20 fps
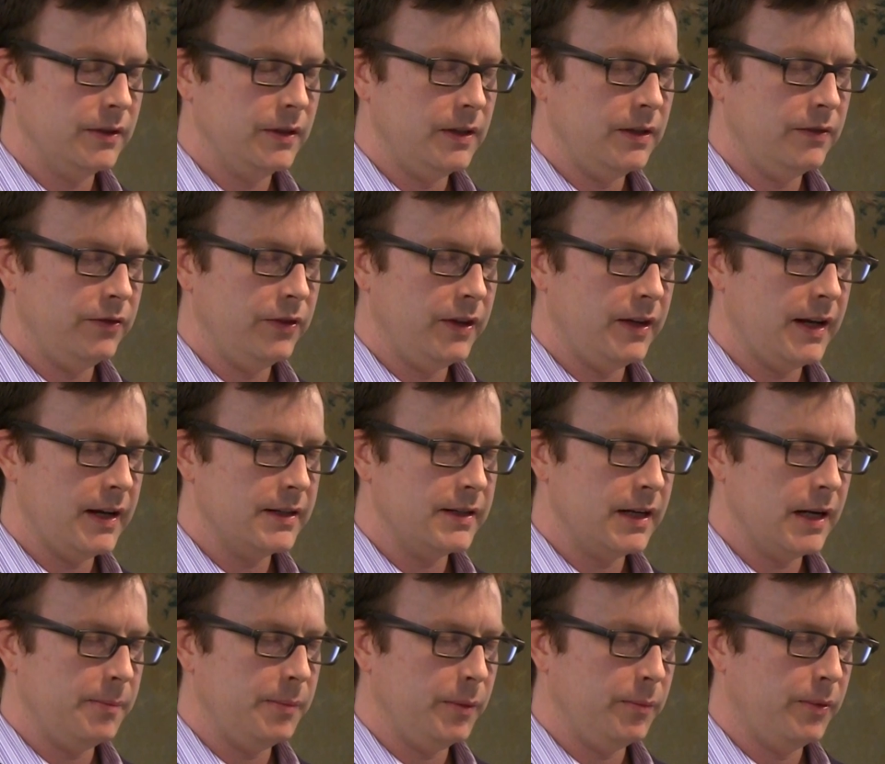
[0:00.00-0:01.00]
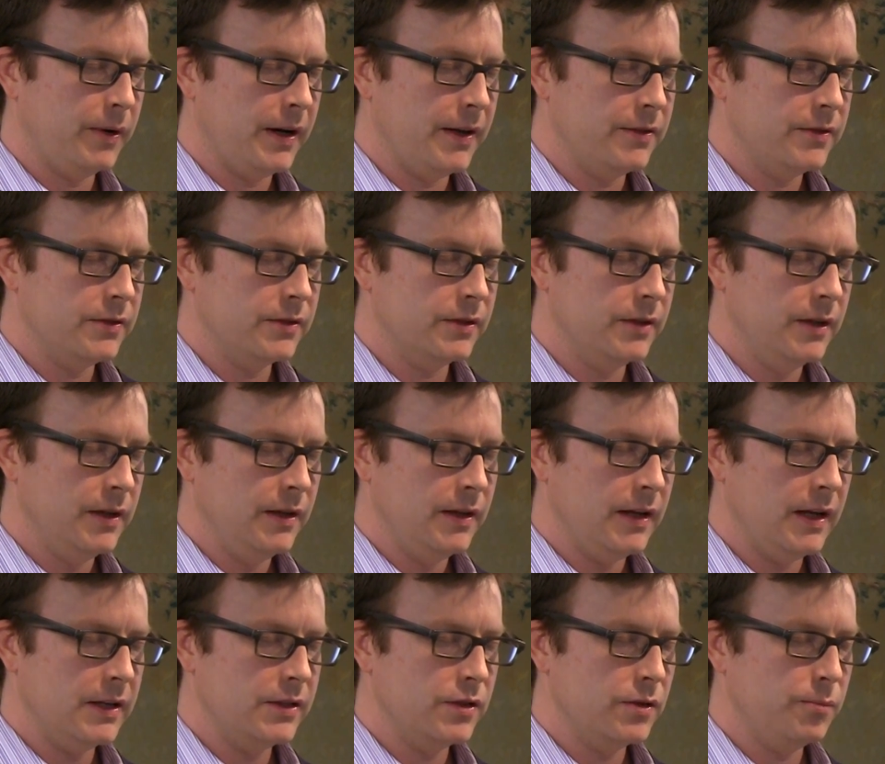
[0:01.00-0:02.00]
And for the next couple breaths,
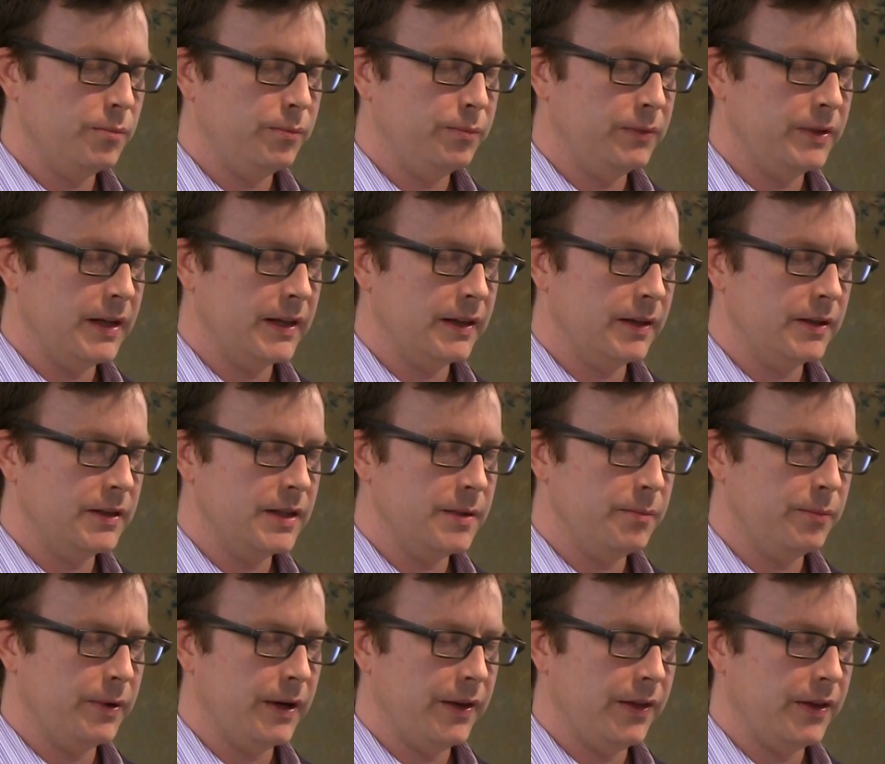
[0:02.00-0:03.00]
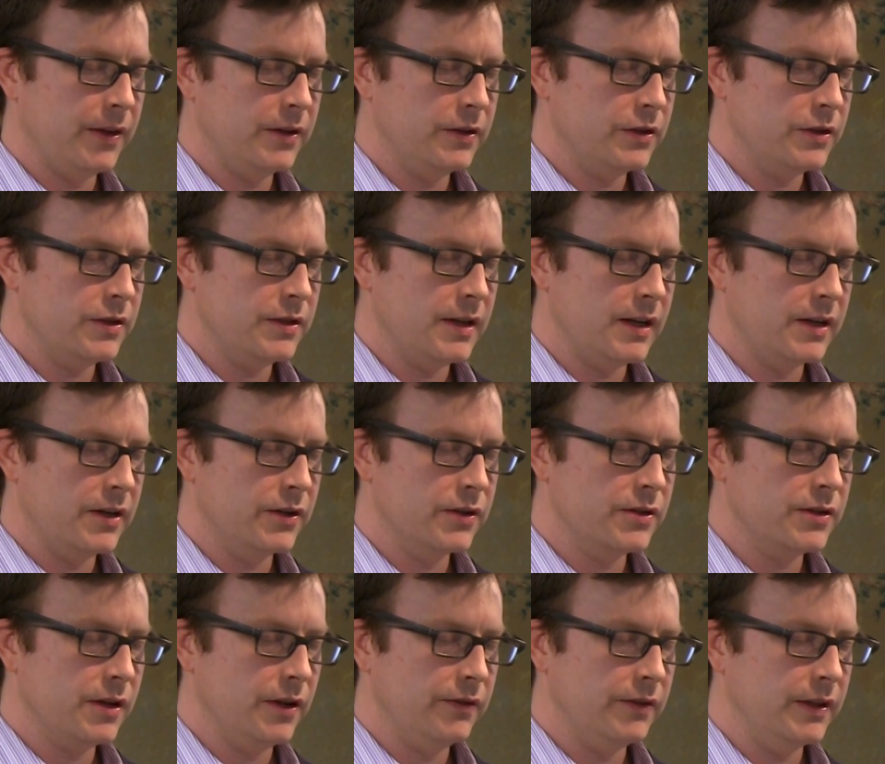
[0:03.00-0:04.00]
as you take the deep breath in, just say to
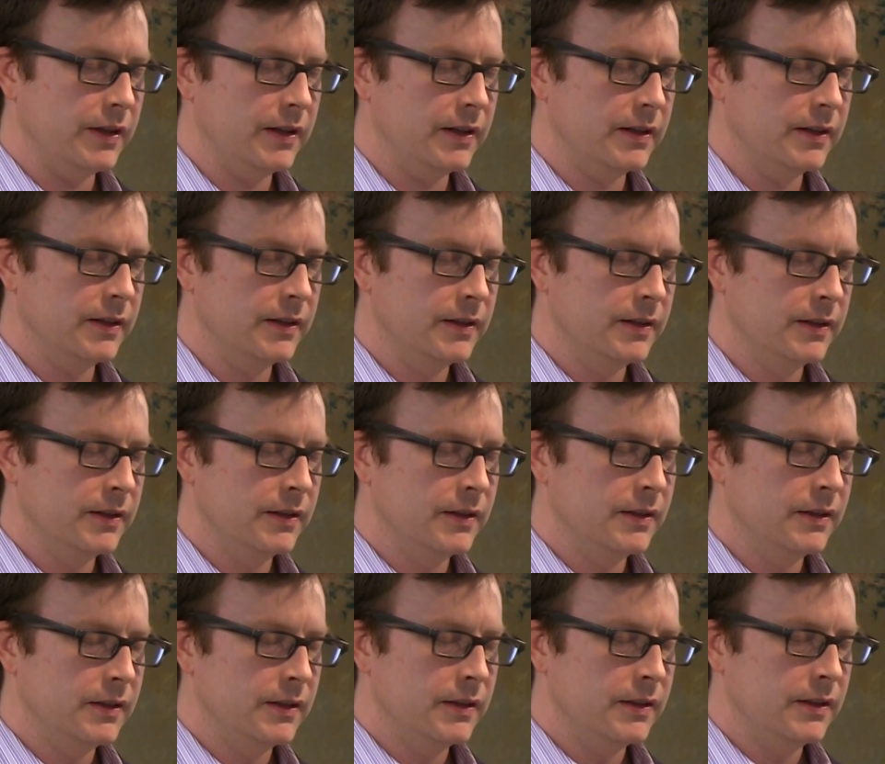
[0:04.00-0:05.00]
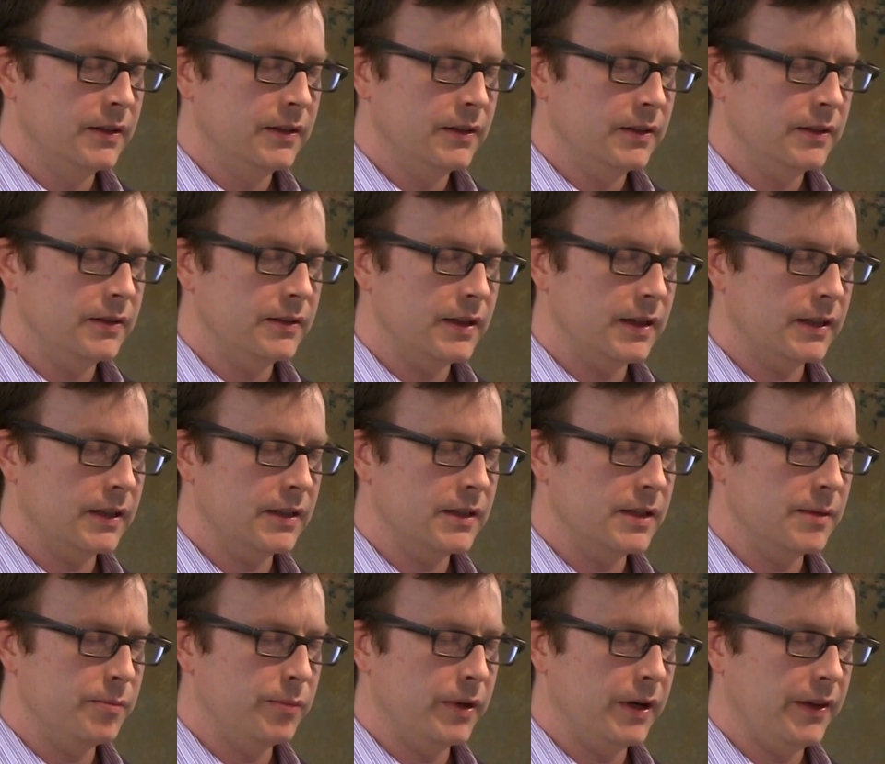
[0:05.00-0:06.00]
yourself in. Take the
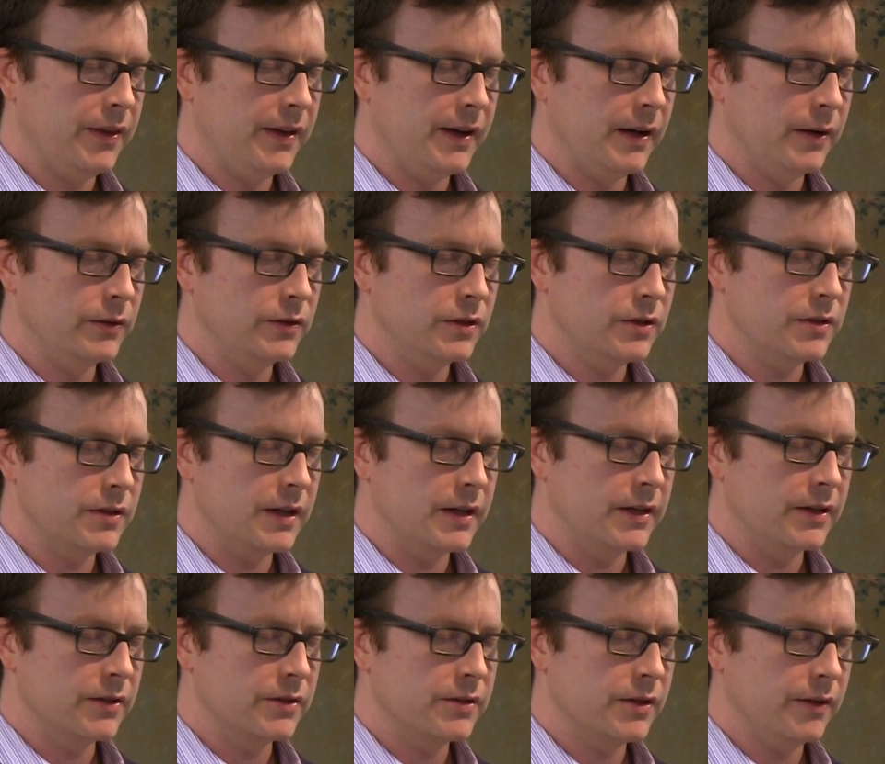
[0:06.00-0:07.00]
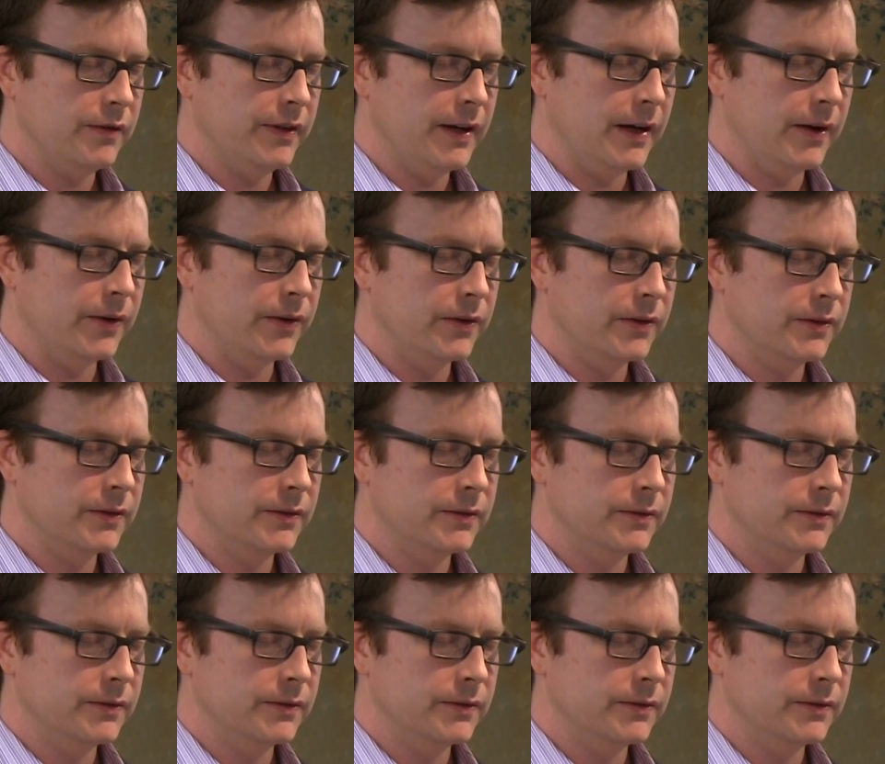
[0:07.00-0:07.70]
deep breath out, just say to yourself out.